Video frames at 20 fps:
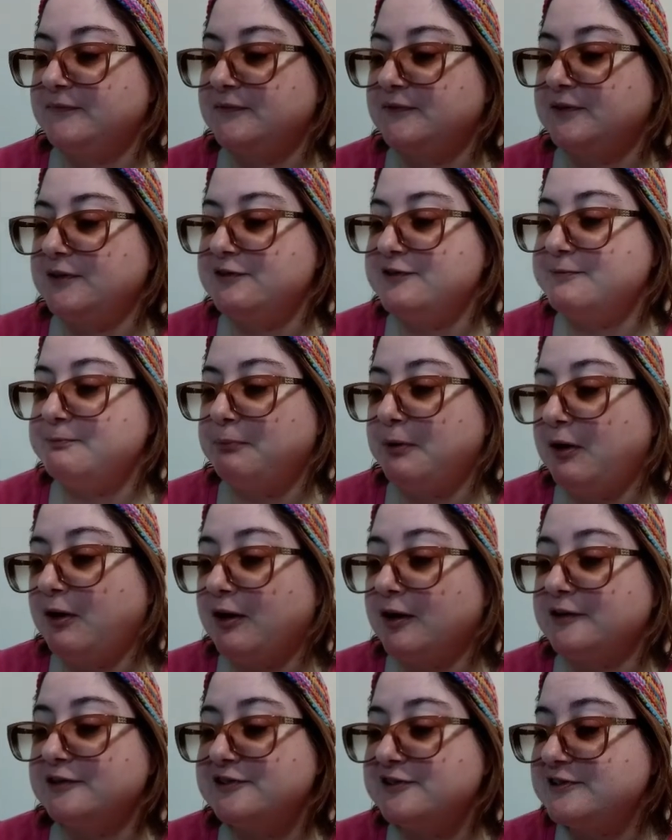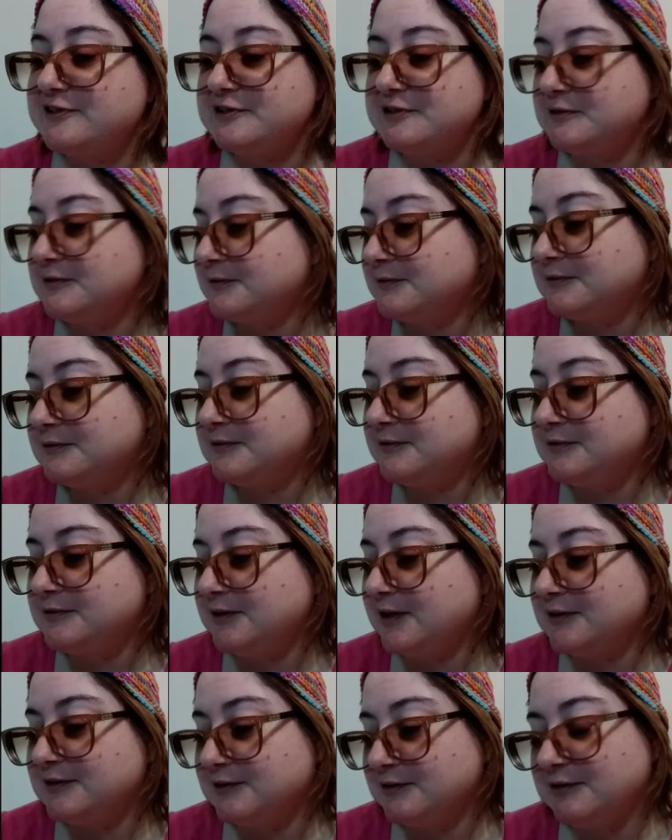There's parts
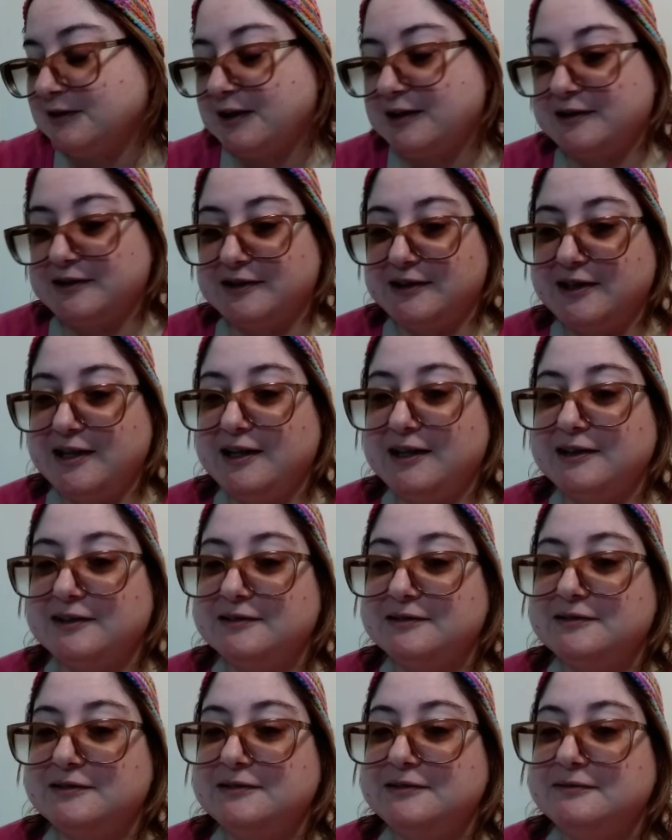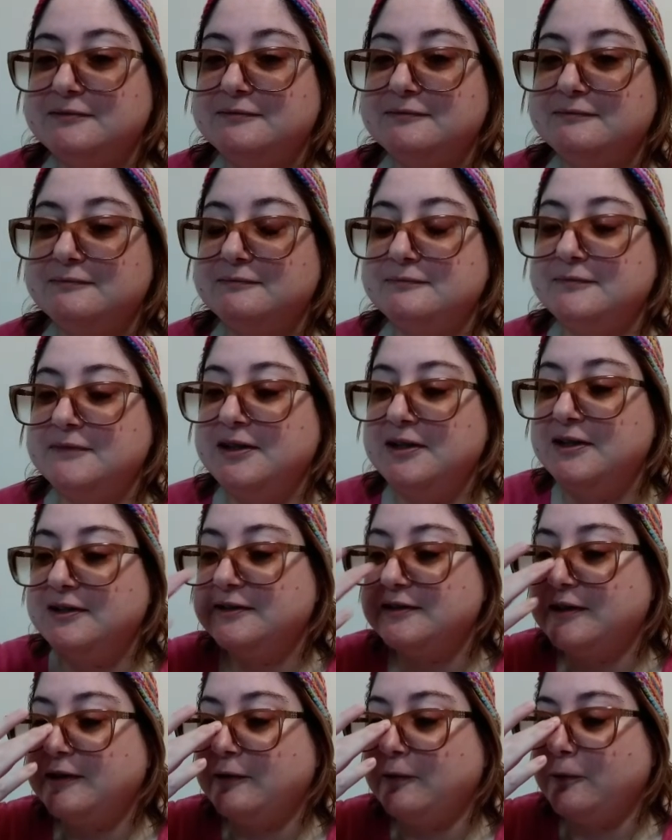that they're not going to get.
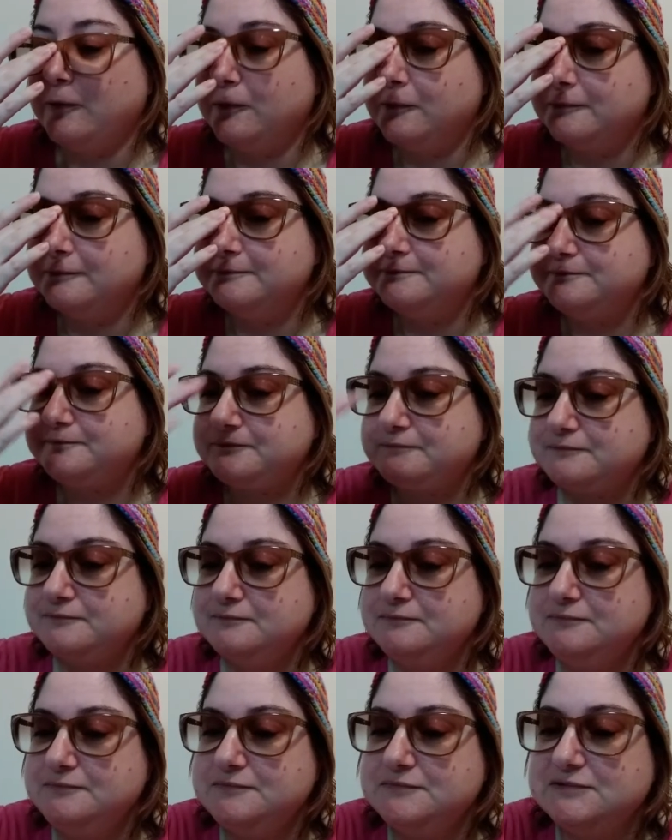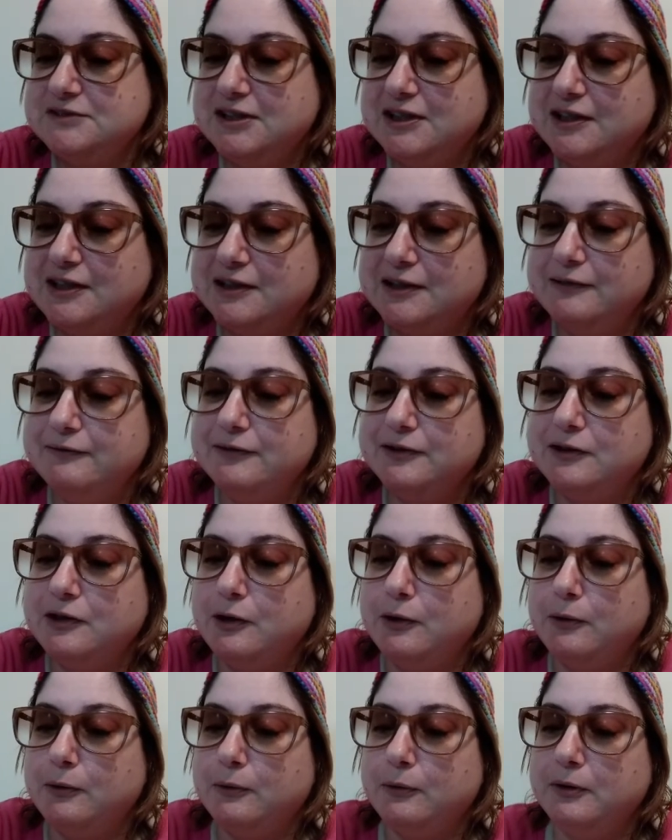Now, even
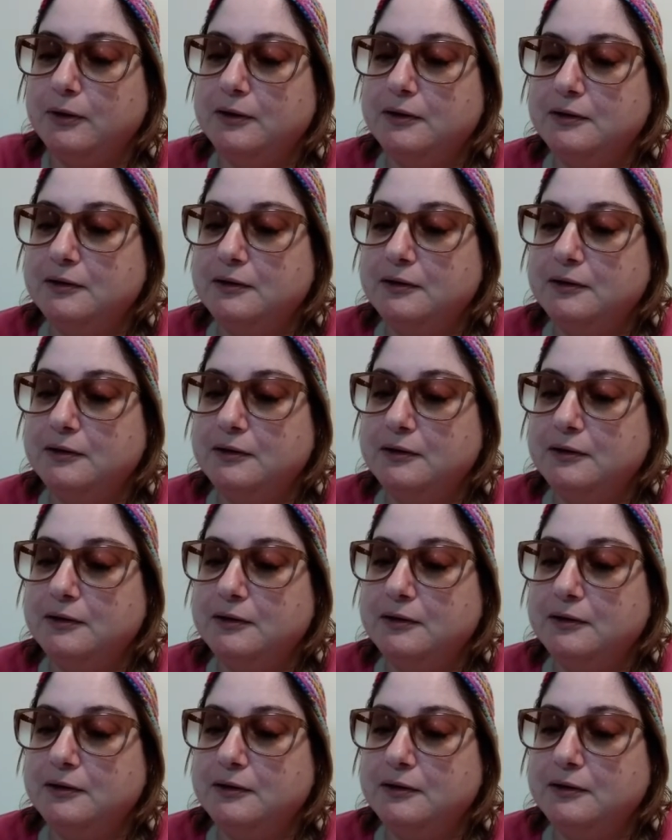though